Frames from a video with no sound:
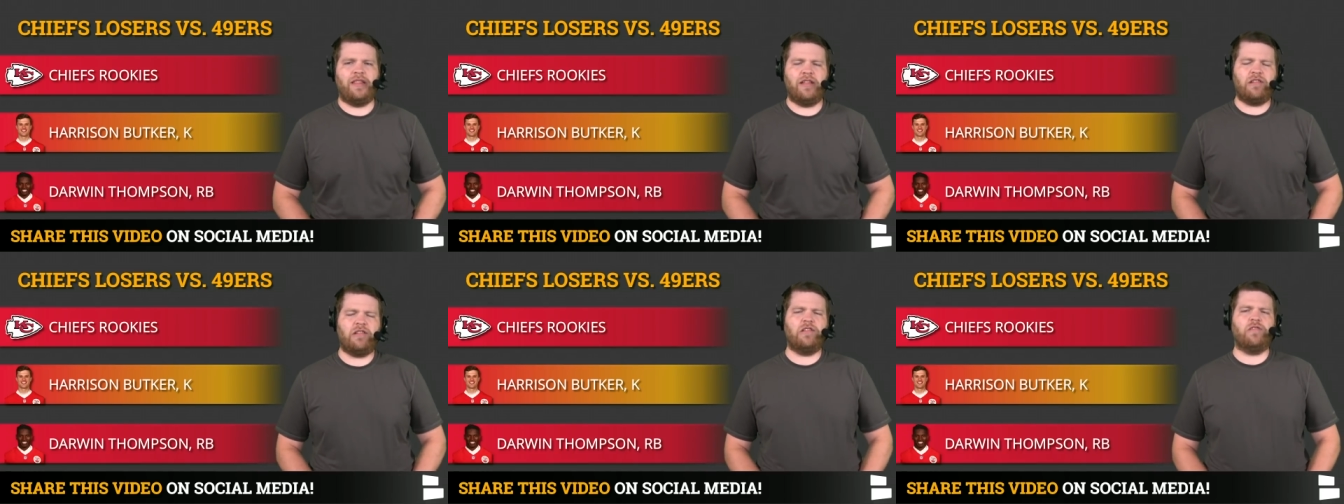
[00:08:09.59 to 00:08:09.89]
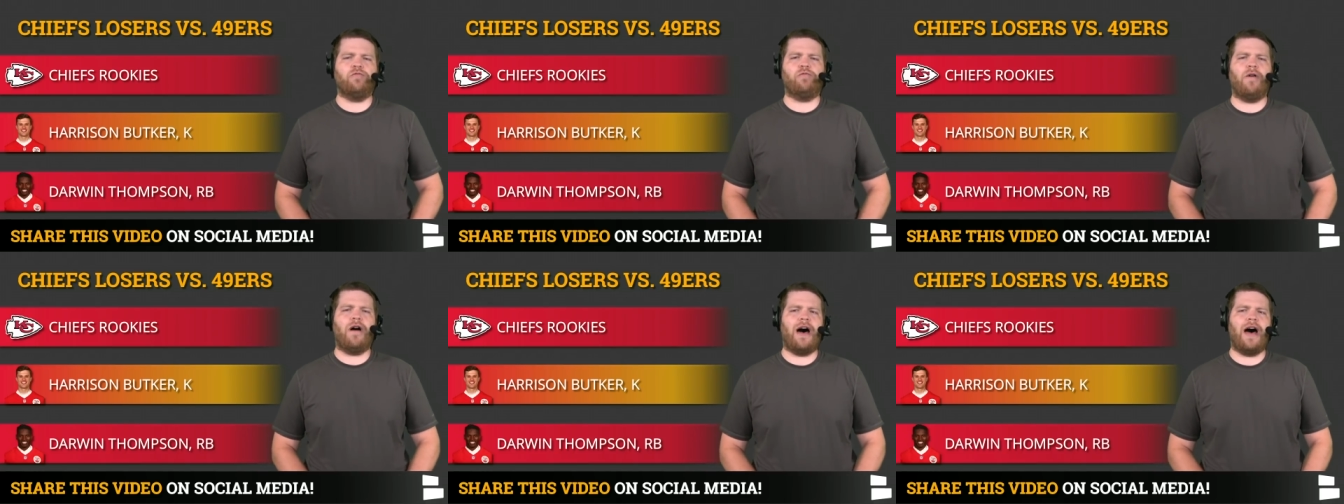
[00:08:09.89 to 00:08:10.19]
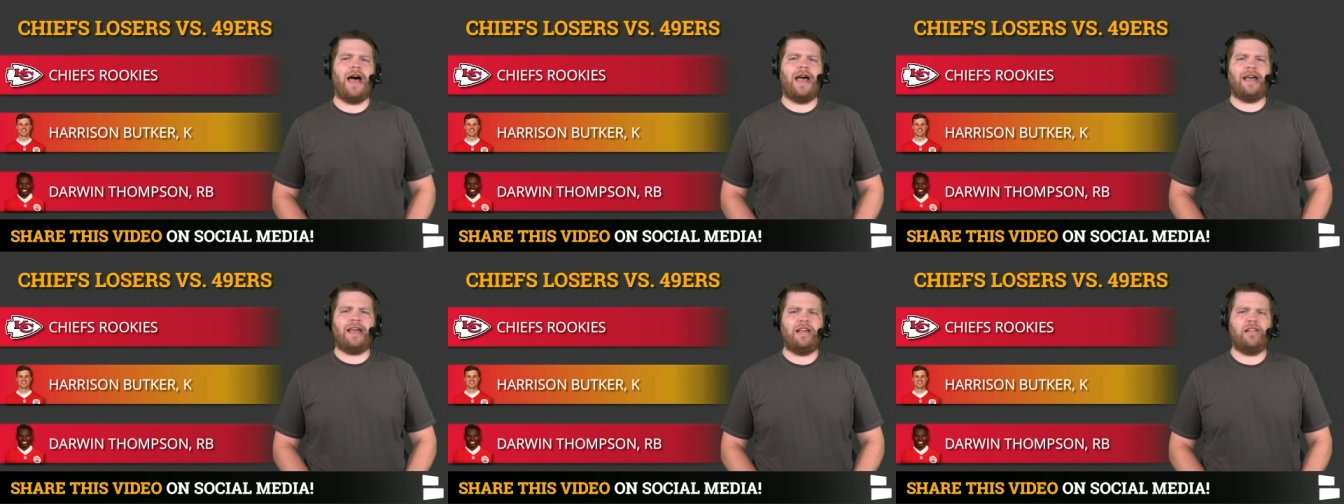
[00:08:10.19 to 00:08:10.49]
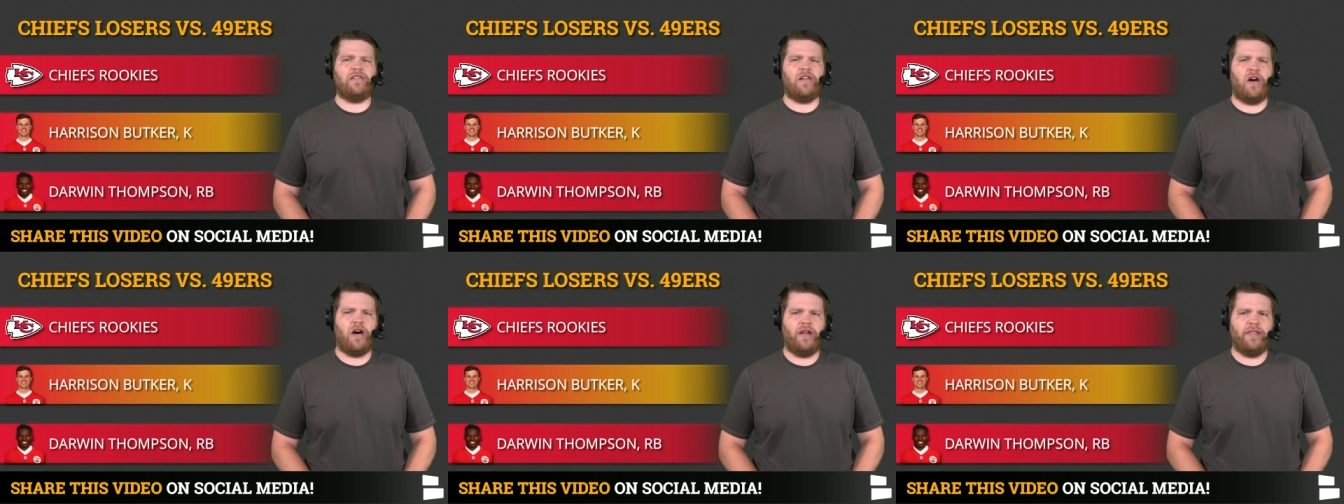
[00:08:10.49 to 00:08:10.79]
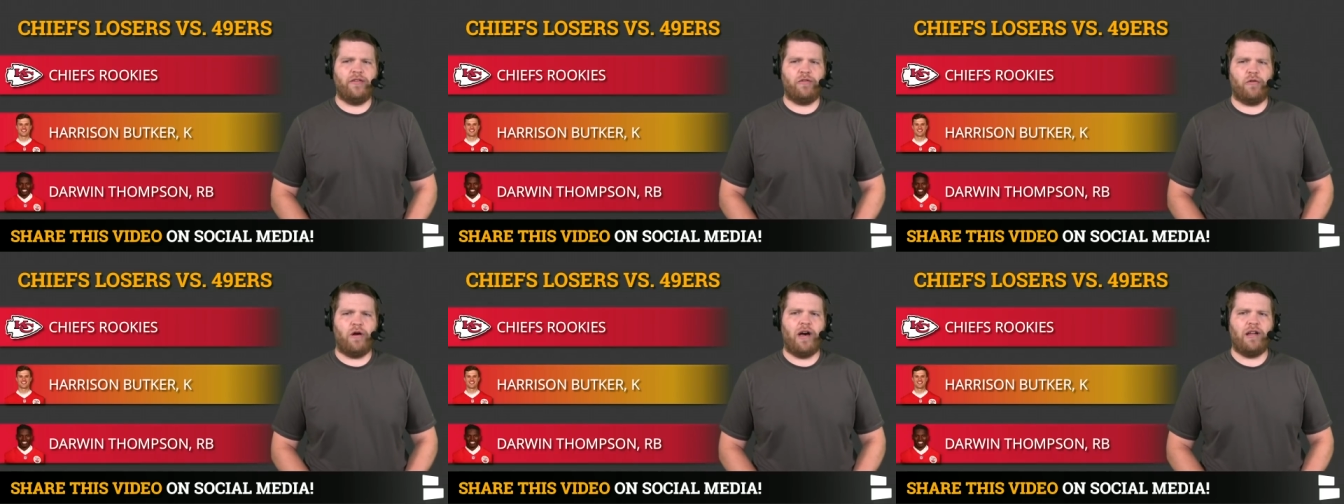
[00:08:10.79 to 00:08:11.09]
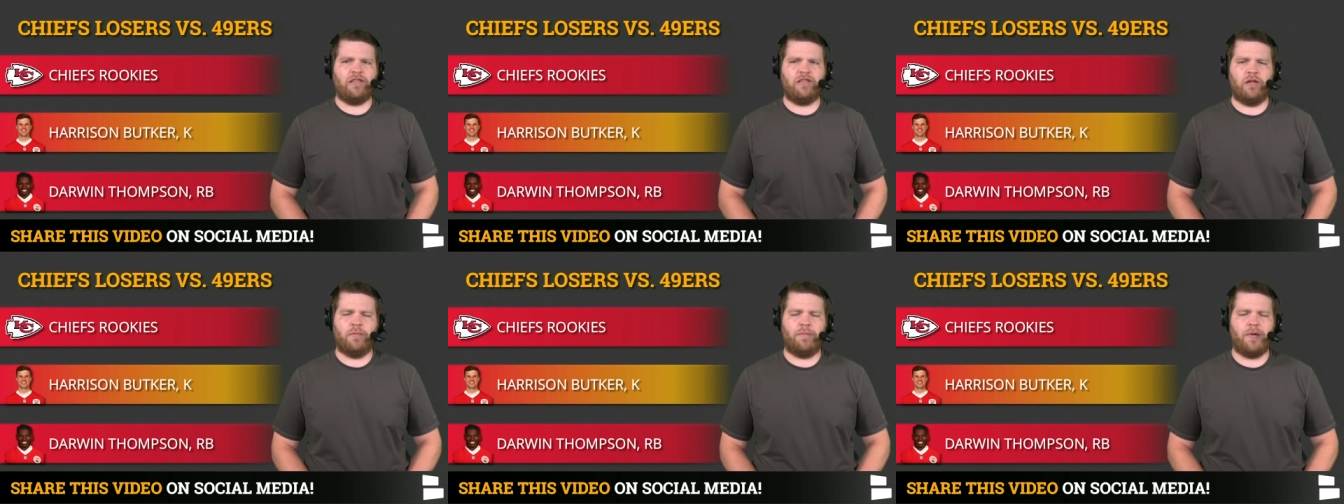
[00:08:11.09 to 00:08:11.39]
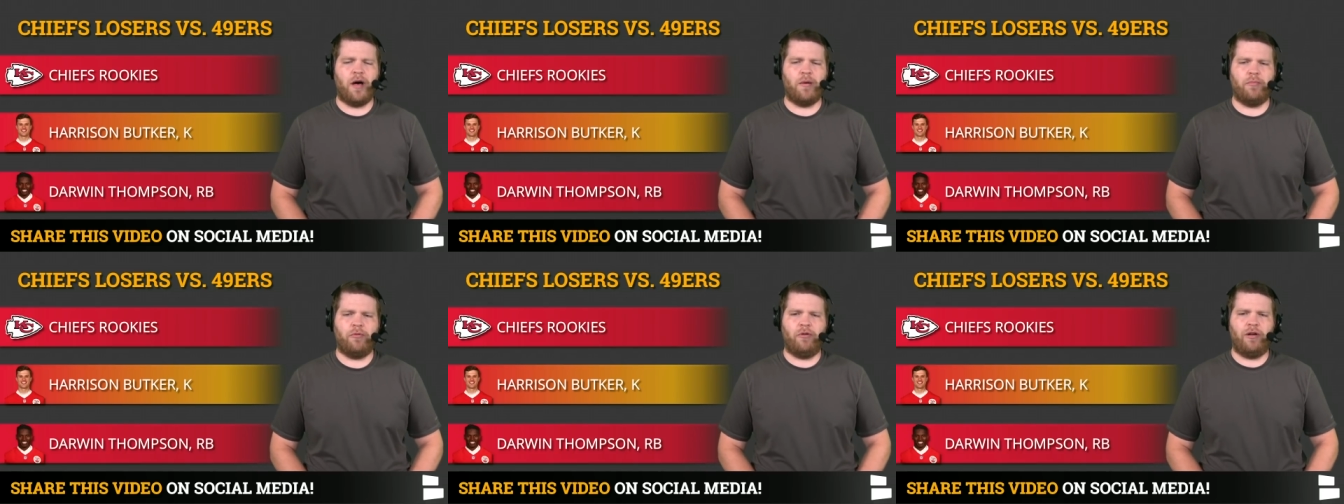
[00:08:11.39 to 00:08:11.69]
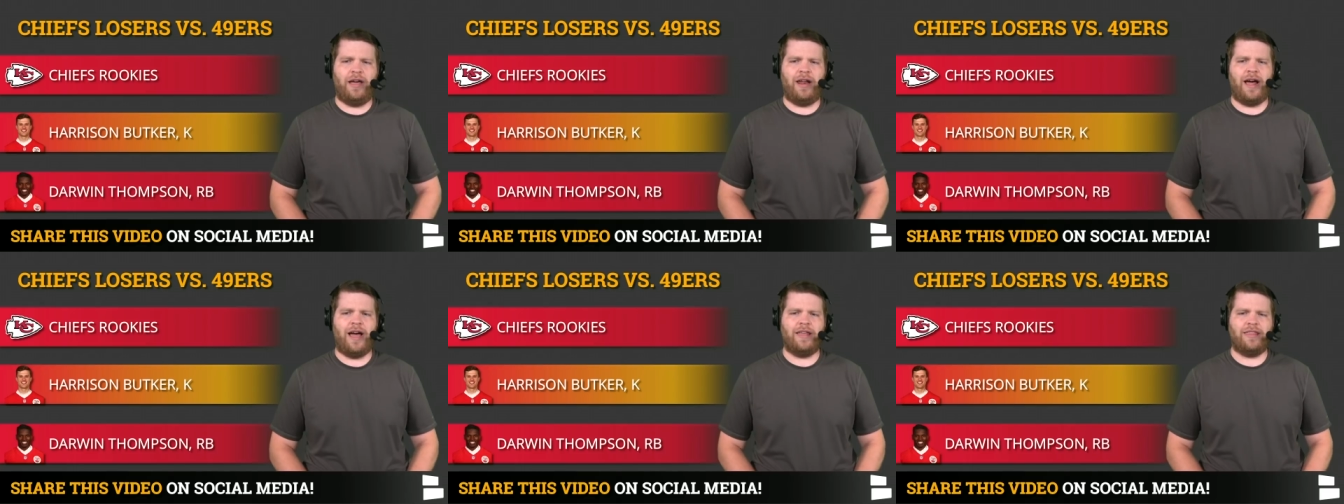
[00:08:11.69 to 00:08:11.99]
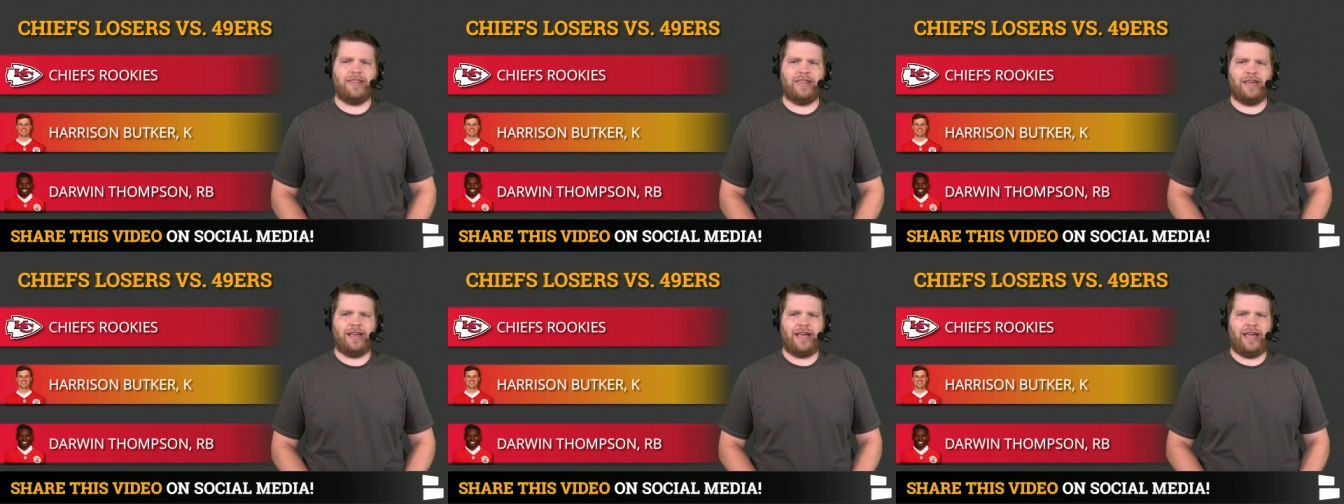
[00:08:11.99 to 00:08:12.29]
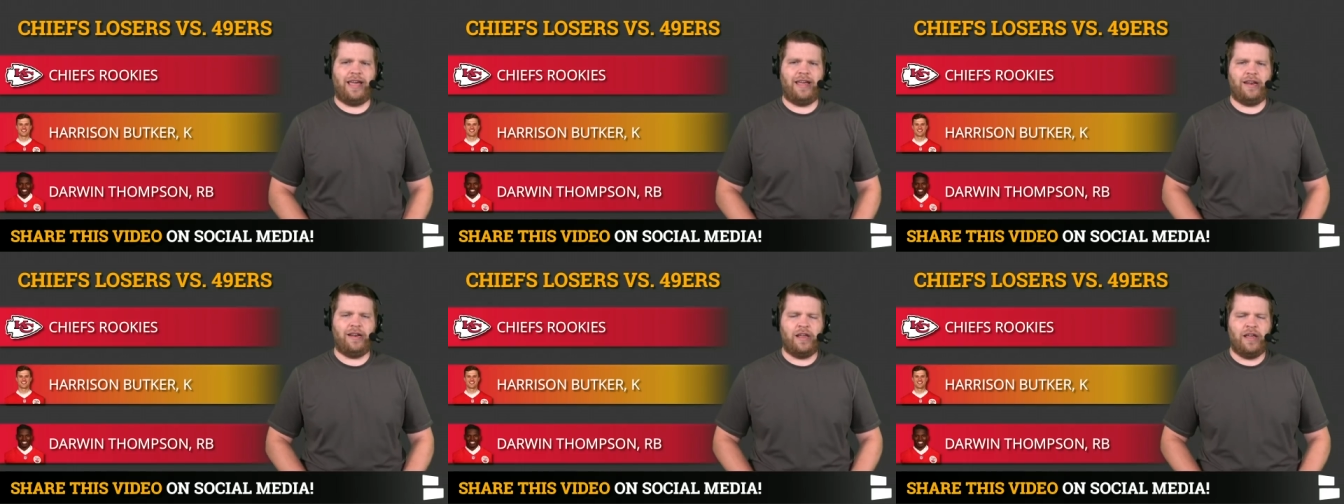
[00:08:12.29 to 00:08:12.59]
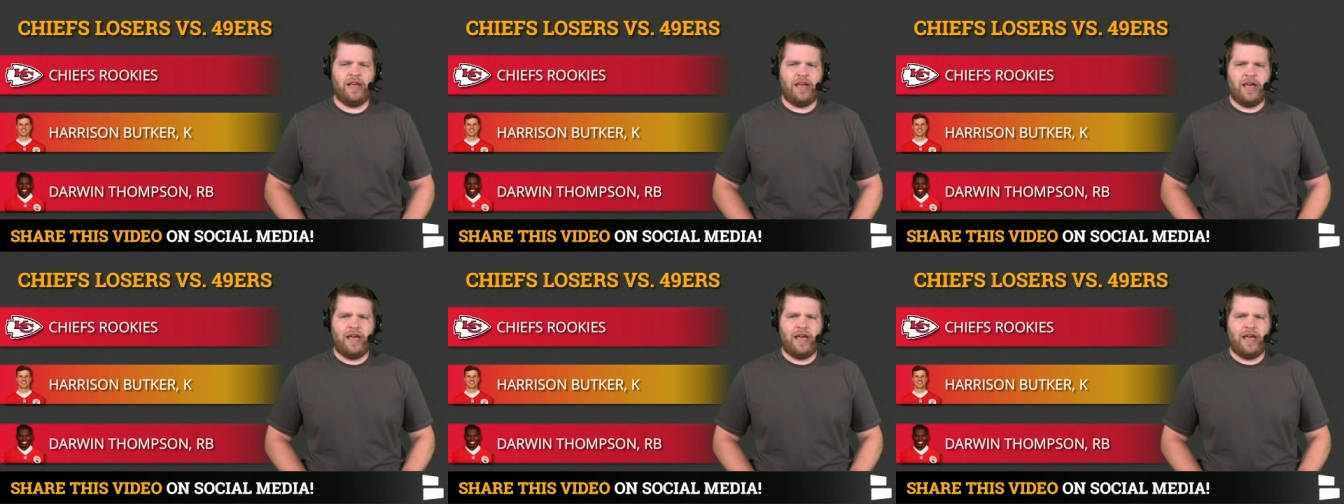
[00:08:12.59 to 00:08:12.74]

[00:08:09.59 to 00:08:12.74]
This is why he's on the roster bubble and I think in